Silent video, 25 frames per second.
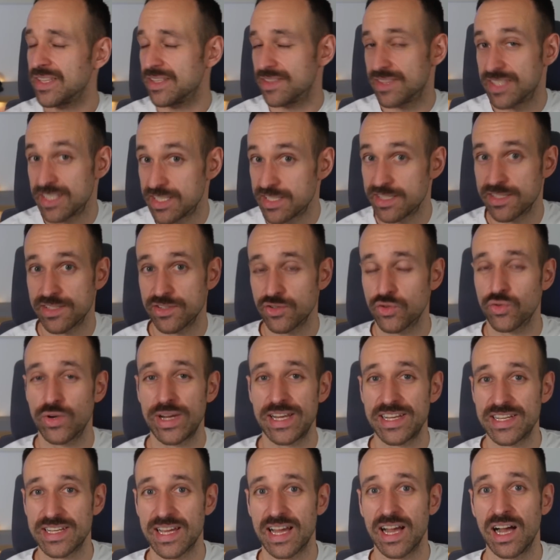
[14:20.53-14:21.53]
this is a
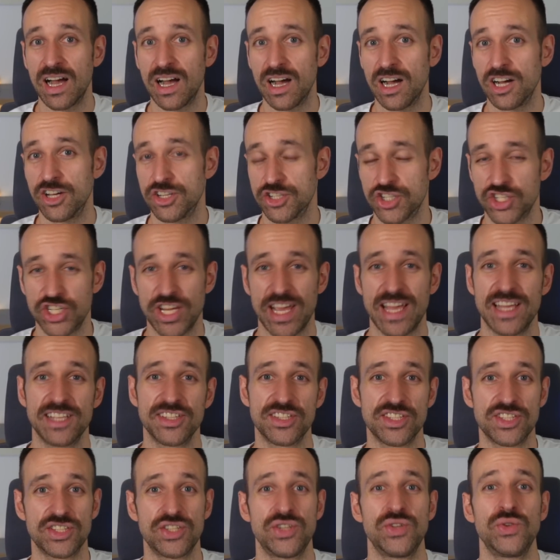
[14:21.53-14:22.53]
great uh,
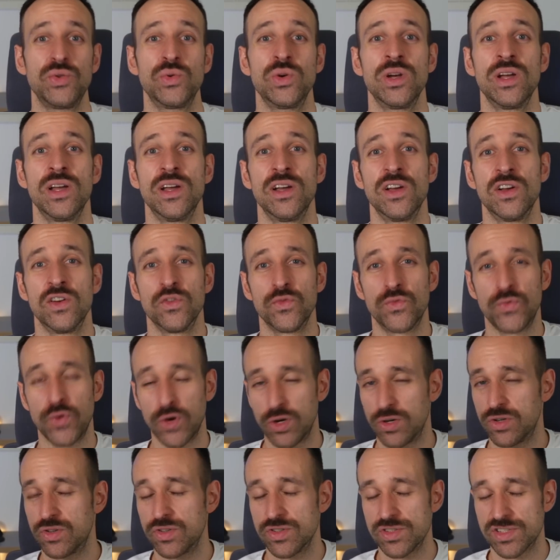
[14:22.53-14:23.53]
chance to
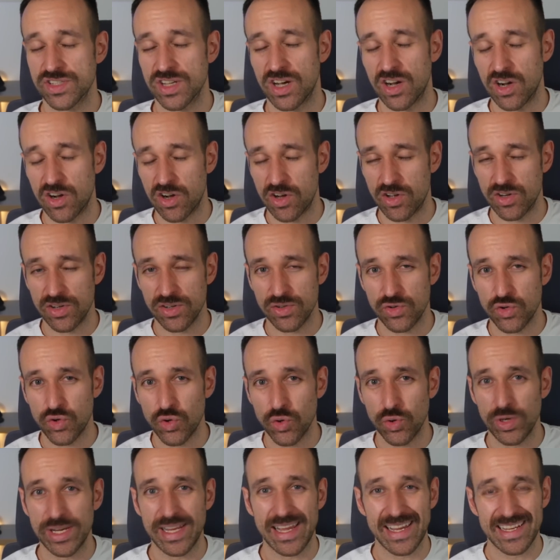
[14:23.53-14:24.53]
Focus on
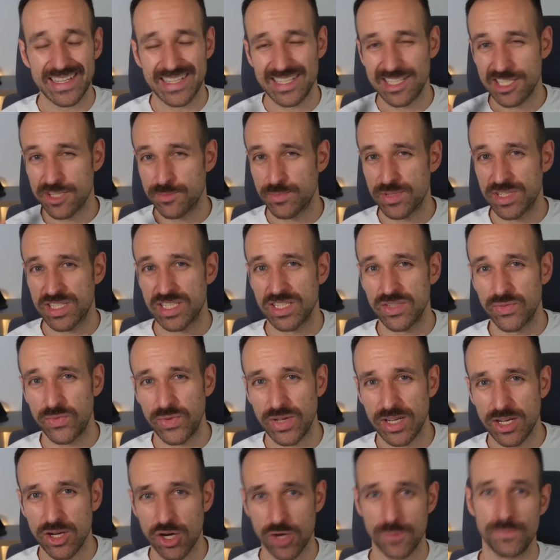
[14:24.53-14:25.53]
creating
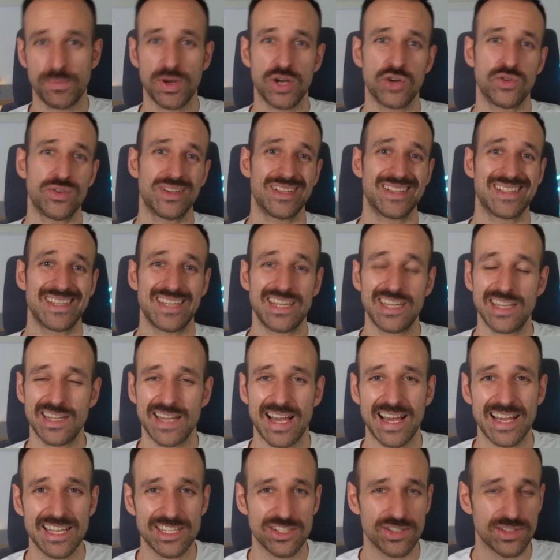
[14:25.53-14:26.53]
specific components in
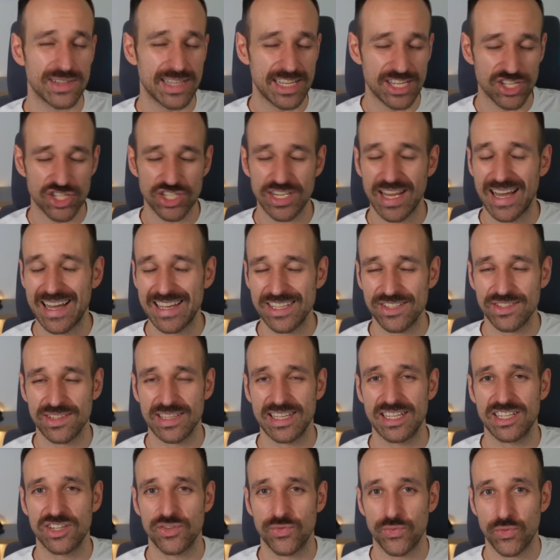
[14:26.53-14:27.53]
isolation,
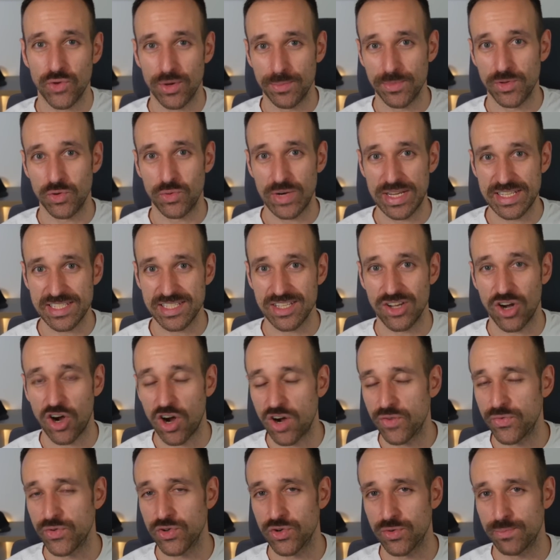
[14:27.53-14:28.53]
isolated from the rest
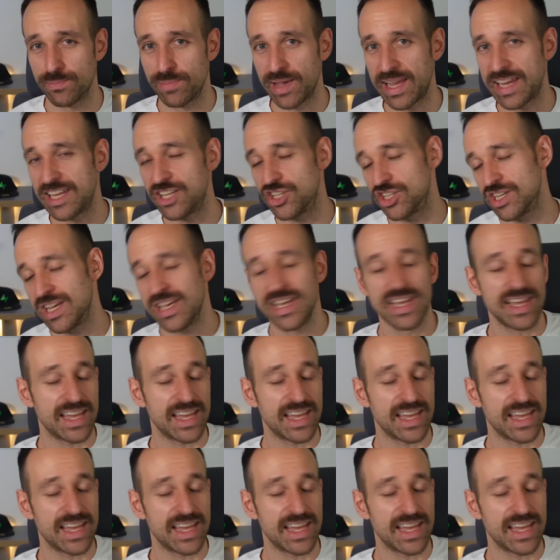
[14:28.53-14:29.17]
of your page.